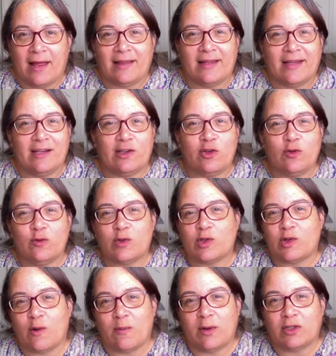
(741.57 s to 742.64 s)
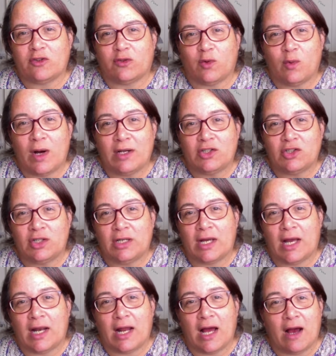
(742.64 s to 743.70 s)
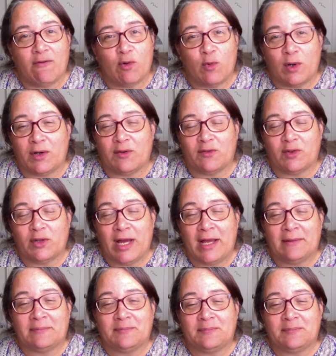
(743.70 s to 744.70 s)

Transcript: Thank you so much for watching and have a wonderful day.